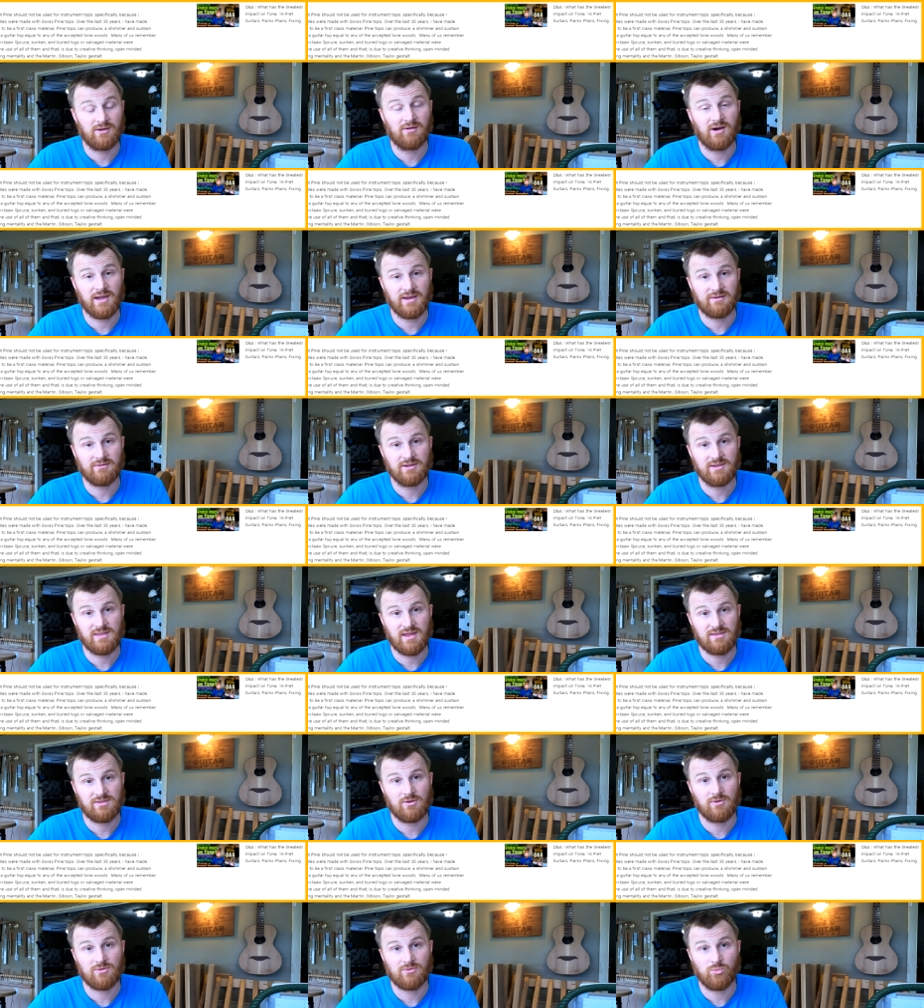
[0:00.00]
likely
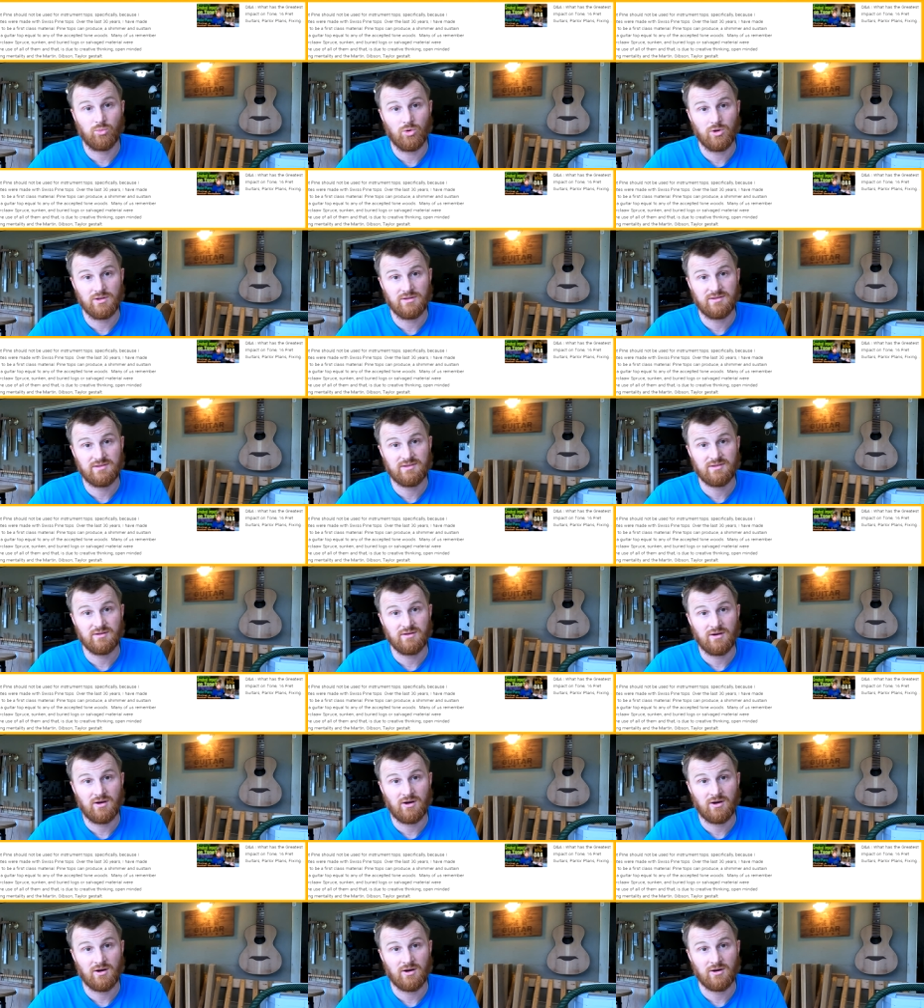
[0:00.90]
that those woods
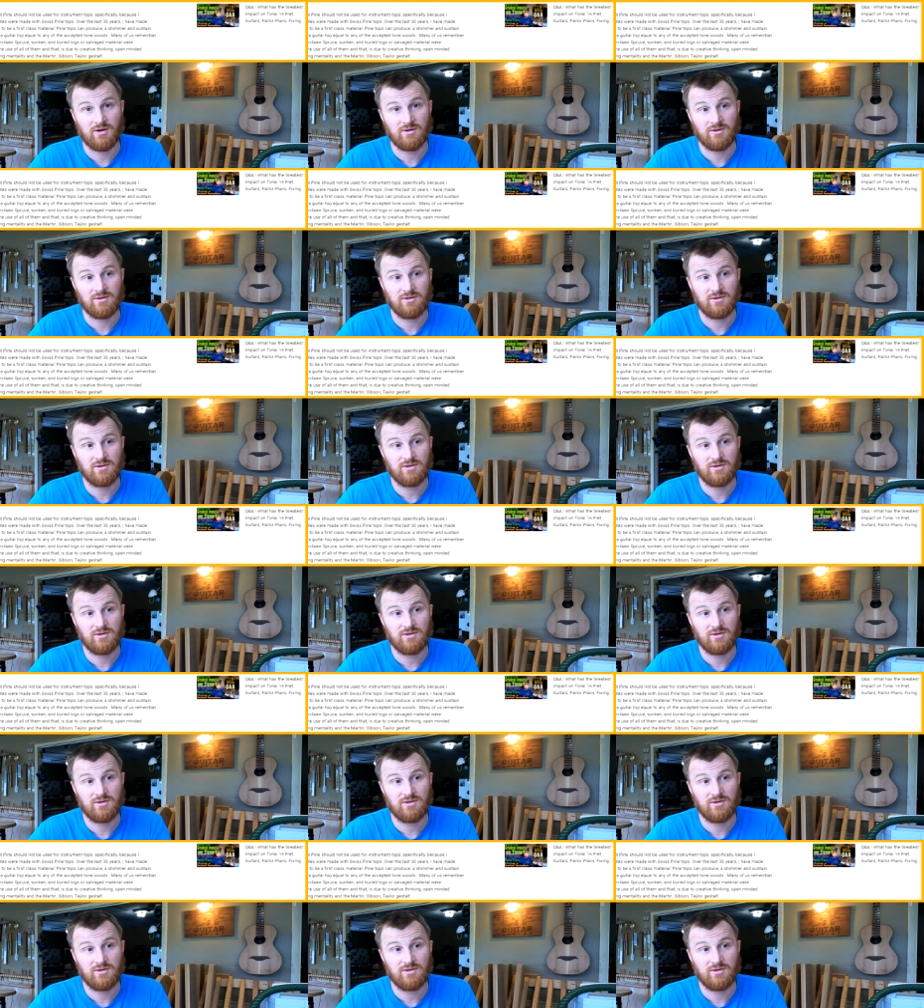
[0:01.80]
are